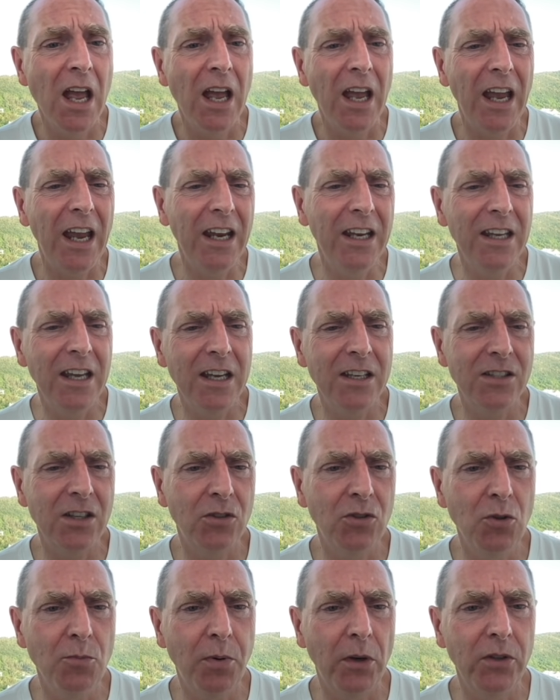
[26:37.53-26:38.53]
ADA is
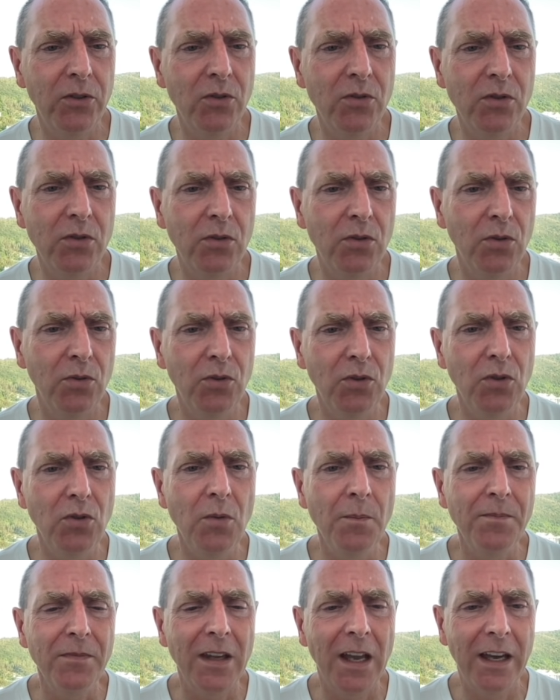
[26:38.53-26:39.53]
at
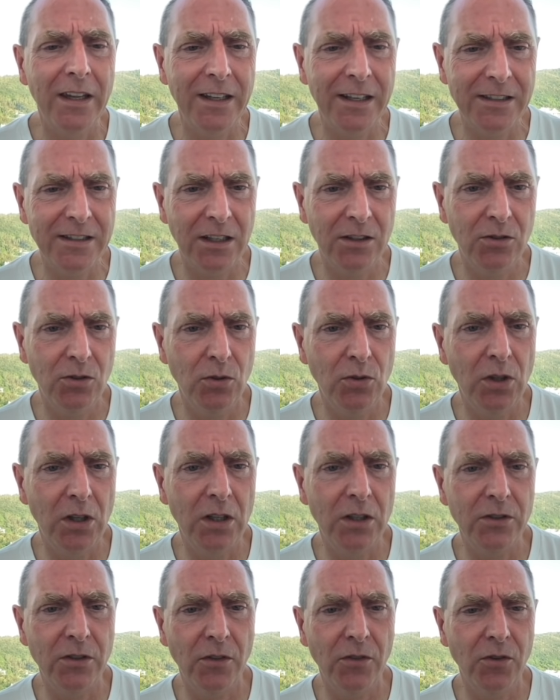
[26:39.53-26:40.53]
2.222, and that's at
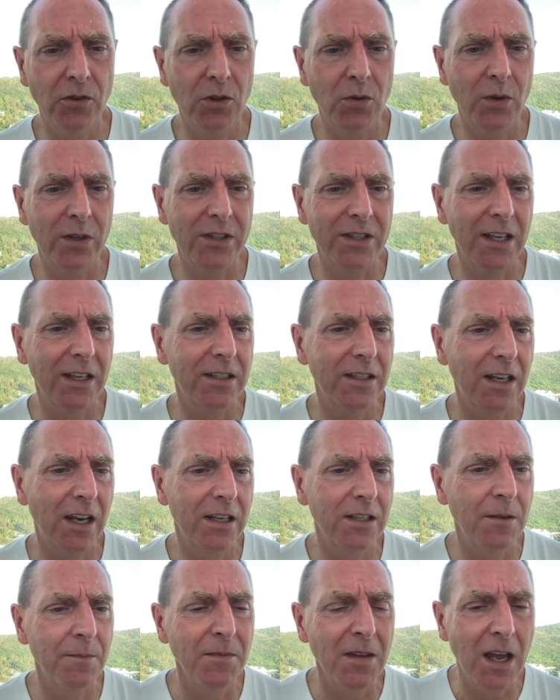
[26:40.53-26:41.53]
$2.31,
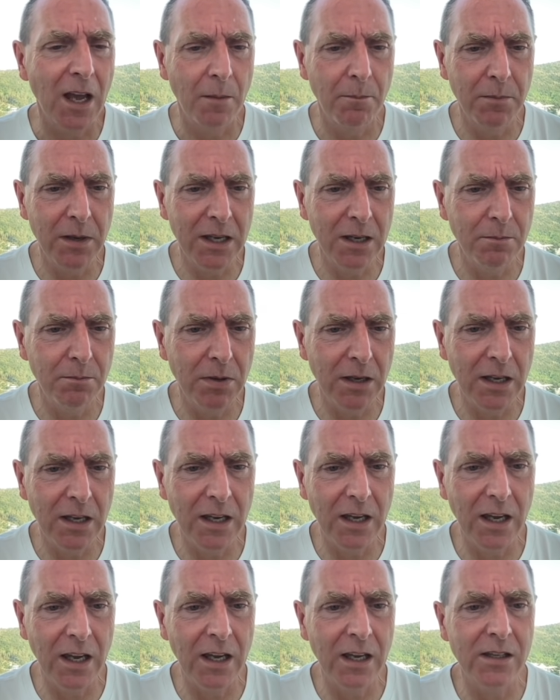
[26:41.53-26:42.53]
guys.
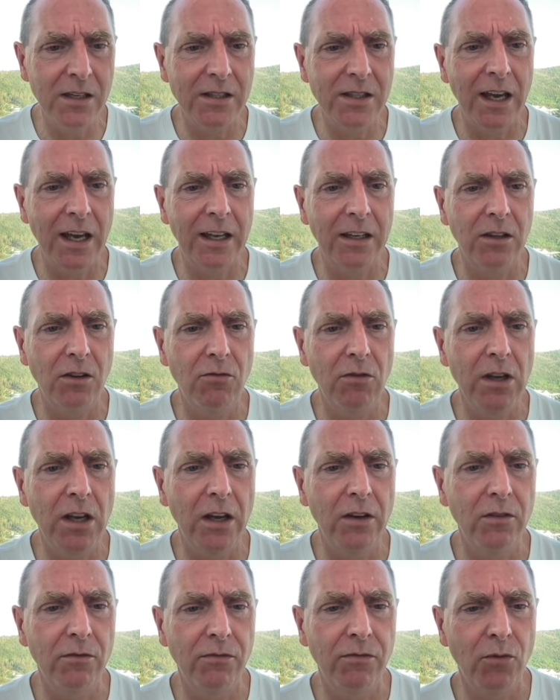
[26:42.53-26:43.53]
BNB is at
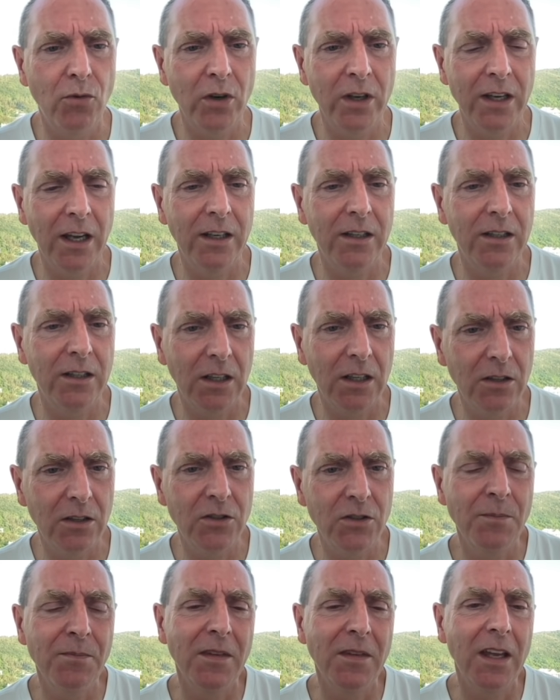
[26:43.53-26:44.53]

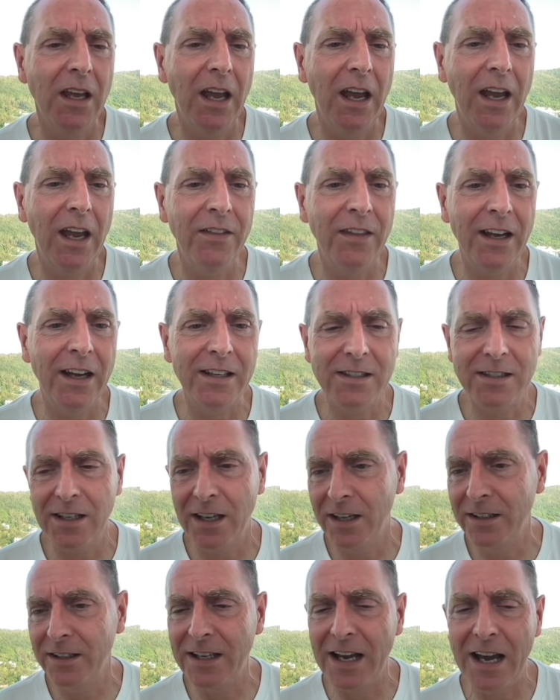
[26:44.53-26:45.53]
$348, and that's
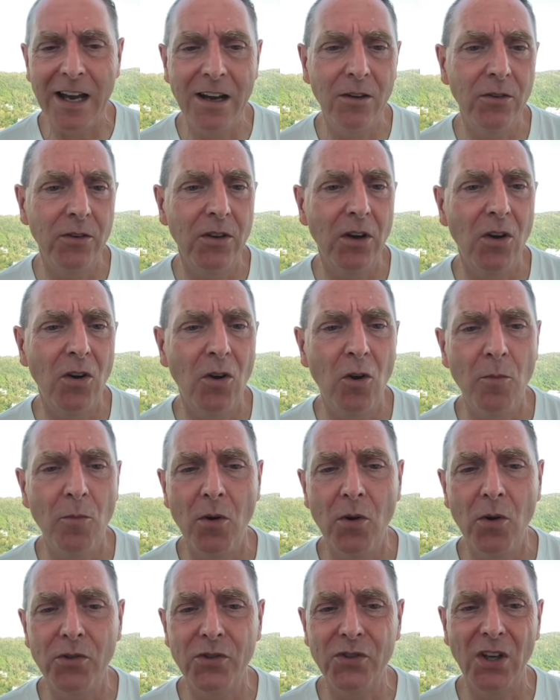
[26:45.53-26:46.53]
down
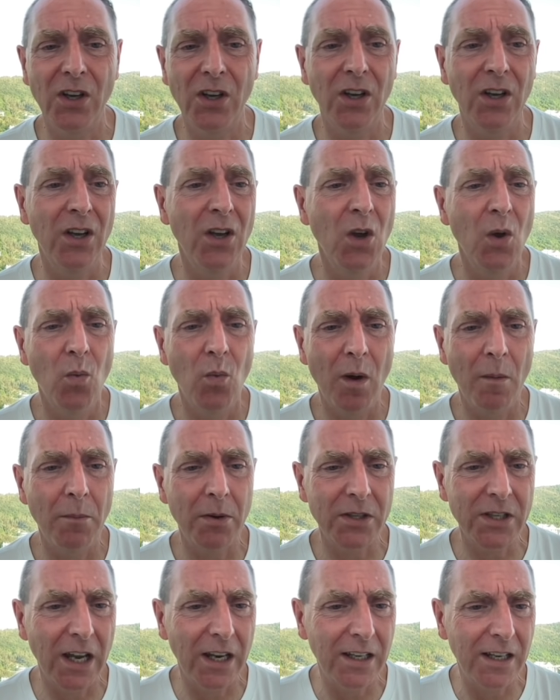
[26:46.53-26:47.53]
almost
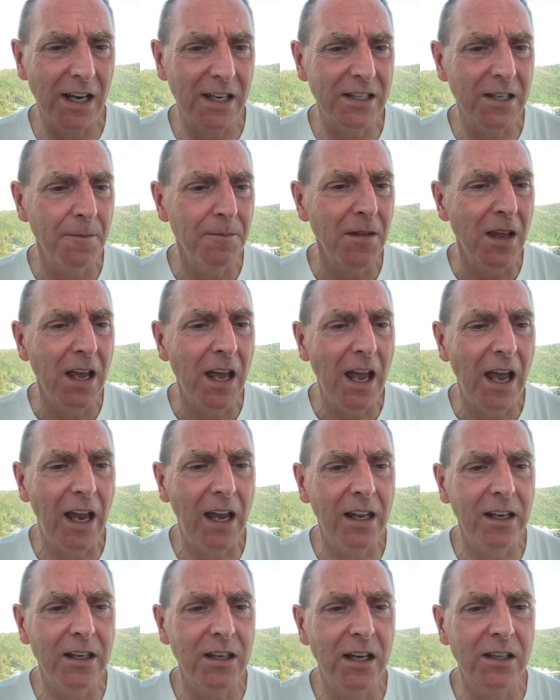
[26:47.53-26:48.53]
1%, guys.
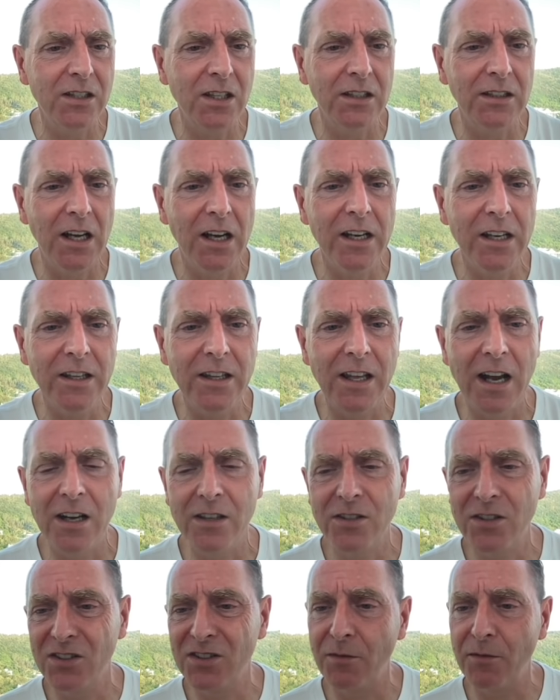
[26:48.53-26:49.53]
And Solana in the
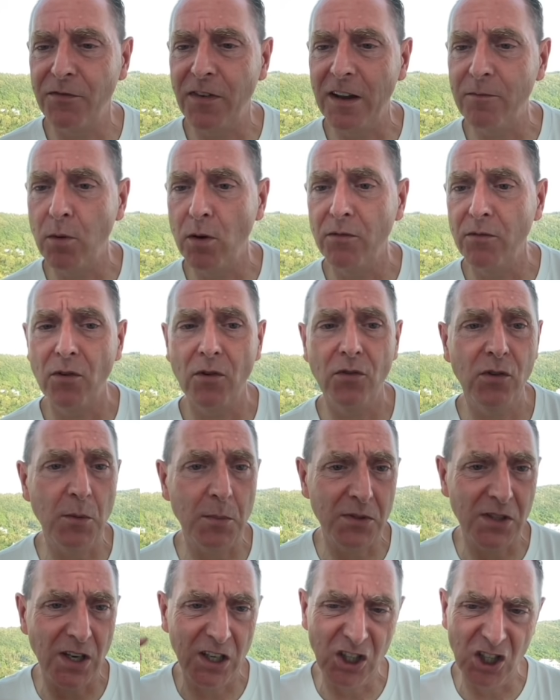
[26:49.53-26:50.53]
house is up
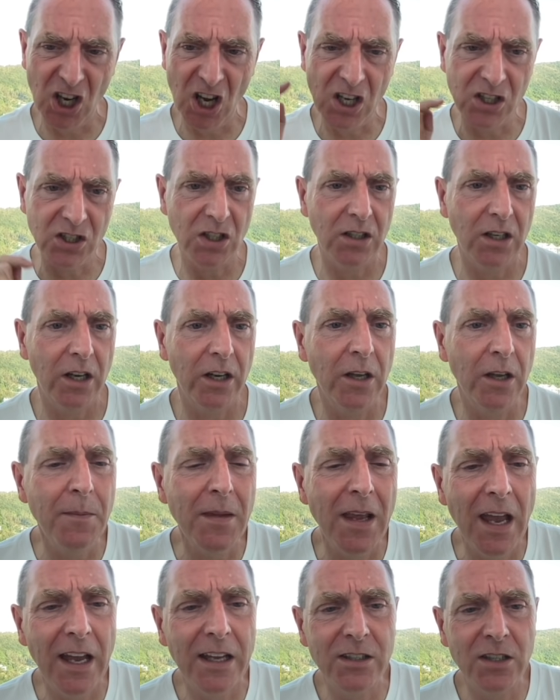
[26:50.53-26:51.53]
5.43%. Yes, Solana
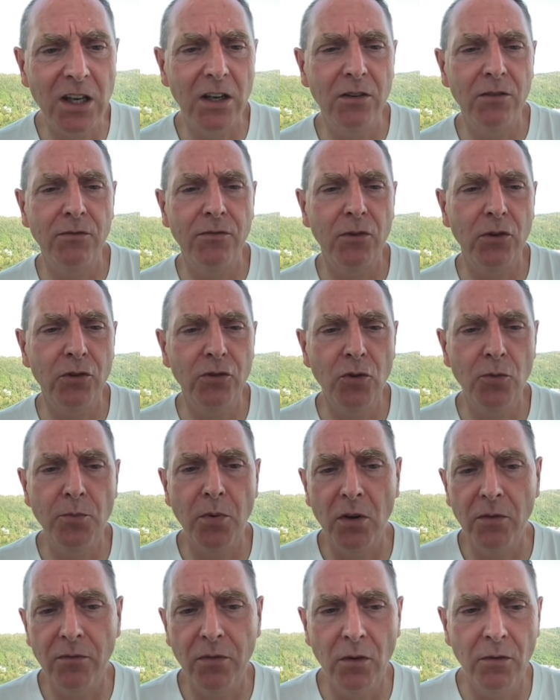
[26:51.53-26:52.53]
is
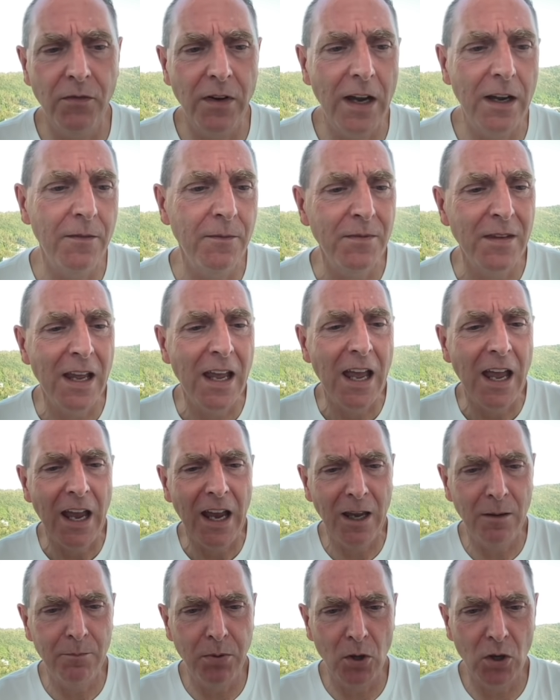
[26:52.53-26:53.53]
142.45.
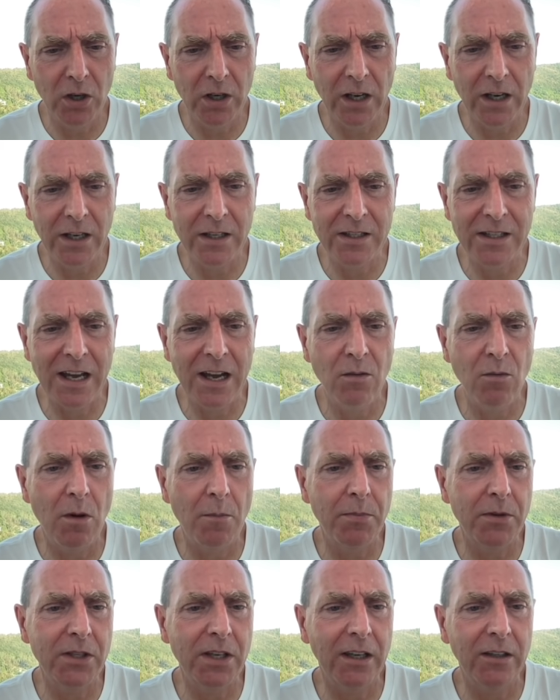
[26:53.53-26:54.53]
And Polkadot is down
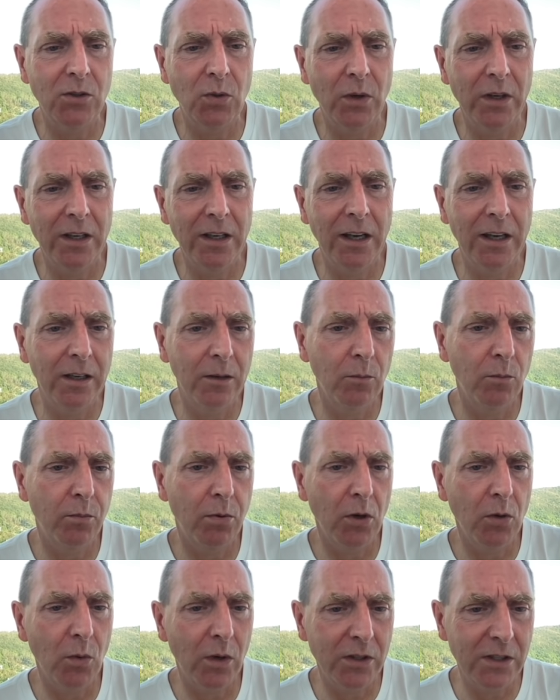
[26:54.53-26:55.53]
1%,
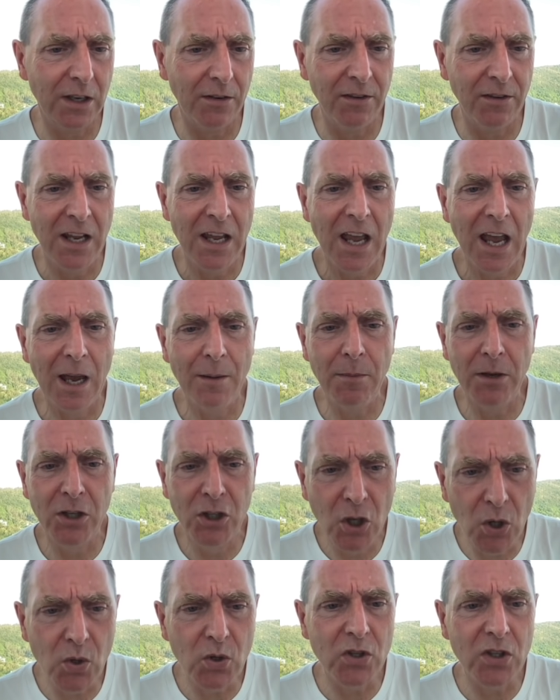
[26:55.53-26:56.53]
29.17. And my
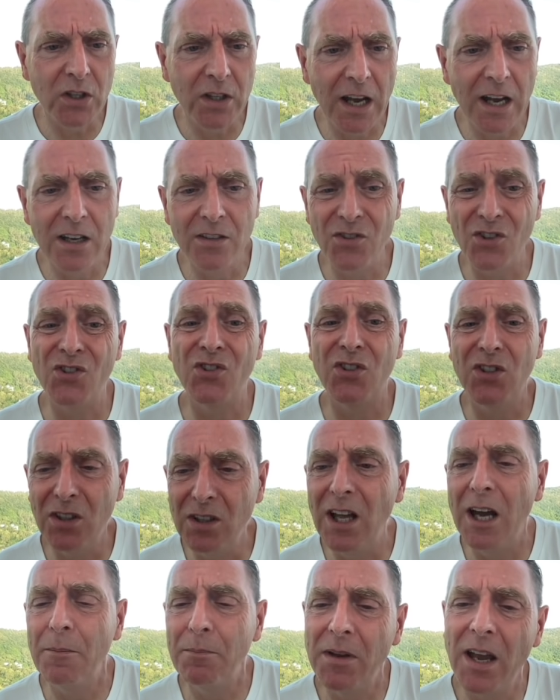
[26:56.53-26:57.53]
Doge in the house is
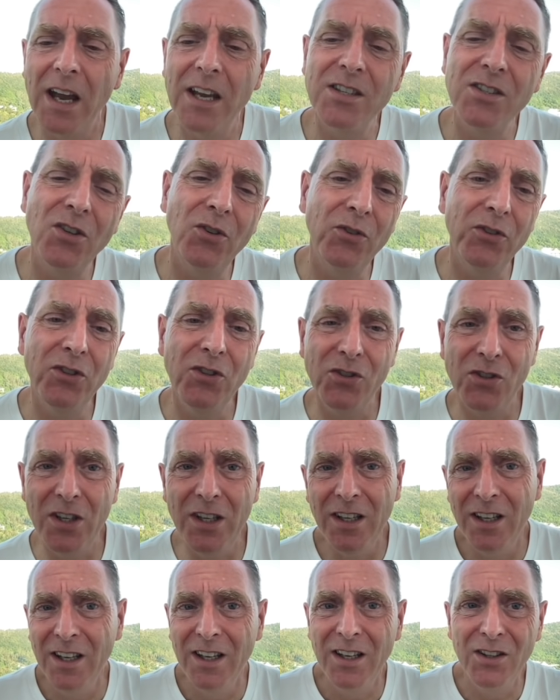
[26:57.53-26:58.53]
still up, guys. So you
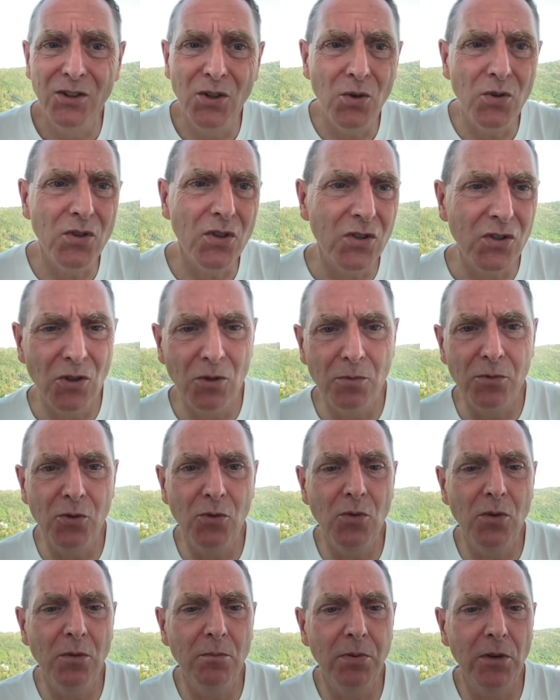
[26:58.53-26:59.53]
see, Doge is still
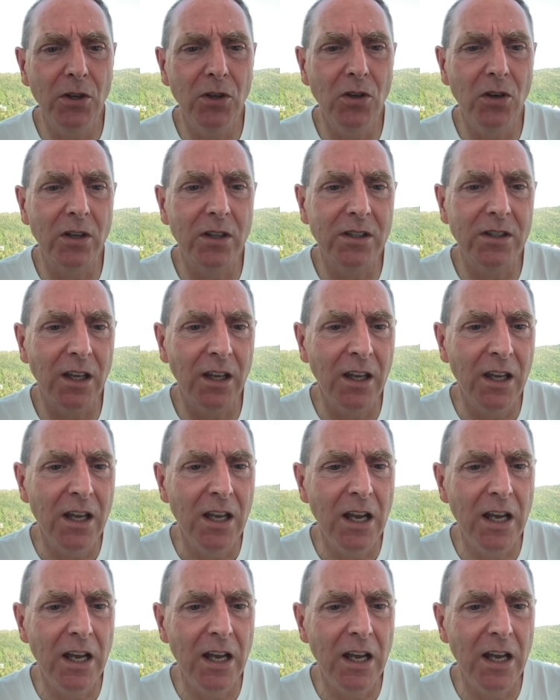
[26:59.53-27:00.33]
doing pretty good. It's up